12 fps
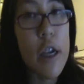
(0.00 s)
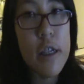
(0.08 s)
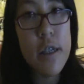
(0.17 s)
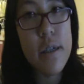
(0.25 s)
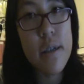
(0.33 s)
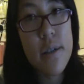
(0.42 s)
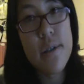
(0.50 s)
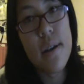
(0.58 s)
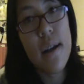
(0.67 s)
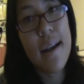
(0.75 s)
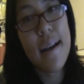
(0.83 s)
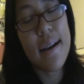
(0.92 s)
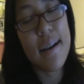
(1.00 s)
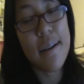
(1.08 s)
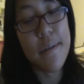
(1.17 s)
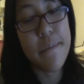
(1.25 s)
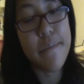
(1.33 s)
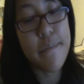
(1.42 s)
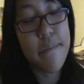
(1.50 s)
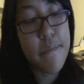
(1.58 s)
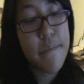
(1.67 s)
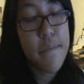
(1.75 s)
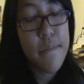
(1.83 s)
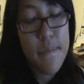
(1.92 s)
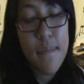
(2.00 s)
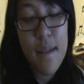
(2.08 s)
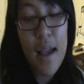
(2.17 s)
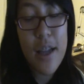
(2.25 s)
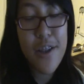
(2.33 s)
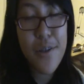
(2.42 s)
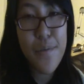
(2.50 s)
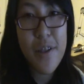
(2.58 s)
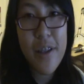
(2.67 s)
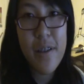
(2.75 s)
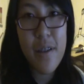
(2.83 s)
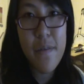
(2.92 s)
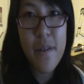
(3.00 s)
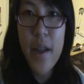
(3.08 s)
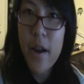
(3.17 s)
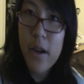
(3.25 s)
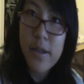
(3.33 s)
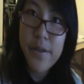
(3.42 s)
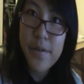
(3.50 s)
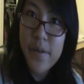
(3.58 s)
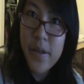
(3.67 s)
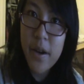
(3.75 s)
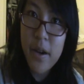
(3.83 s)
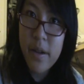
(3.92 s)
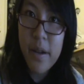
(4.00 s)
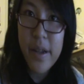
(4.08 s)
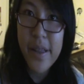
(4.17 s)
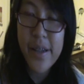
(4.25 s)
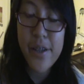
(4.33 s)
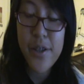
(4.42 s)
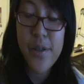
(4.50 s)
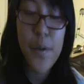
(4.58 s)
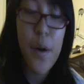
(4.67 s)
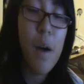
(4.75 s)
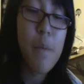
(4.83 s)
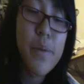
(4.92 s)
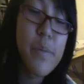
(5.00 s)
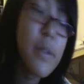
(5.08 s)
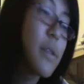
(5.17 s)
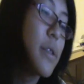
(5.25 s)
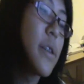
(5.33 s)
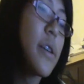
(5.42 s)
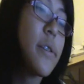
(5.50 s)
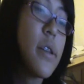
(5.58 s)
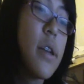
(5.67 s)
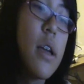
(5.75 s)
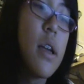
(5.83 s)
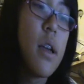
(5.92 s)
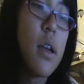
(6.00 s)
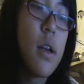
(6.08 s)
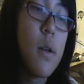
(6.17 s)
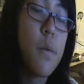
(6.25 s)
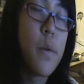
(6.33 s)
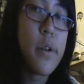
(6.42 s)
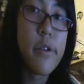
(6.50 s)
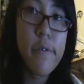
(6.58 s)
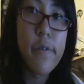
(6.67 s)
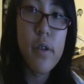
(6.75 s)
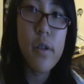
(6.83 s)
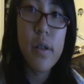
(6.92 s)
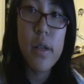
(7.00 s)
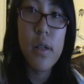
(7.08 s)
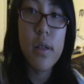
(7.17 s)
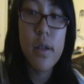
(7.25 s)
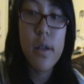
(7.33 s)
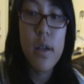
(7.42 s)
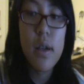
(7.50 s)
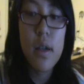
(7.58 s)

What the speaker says: Burnett. I just really love the character of Sarah. I think she's so optimistic and wonderful and